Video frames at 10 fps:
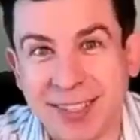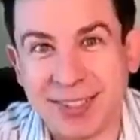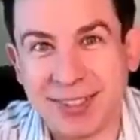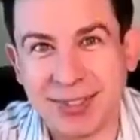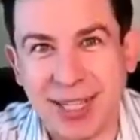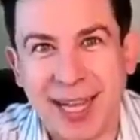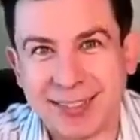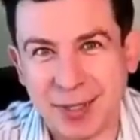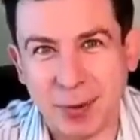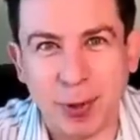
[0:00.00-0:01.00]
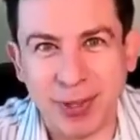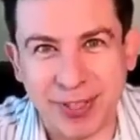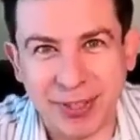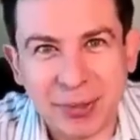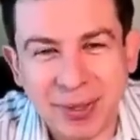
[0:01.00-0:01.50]
to, to ask them what
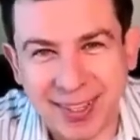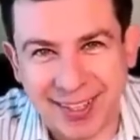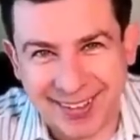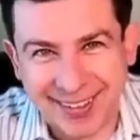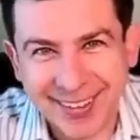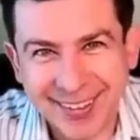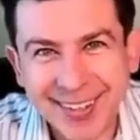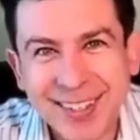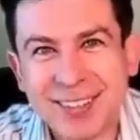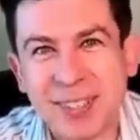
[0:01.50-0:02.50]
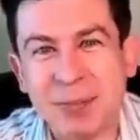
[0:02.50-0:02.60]
they're doing there. Yeah, so yeah. When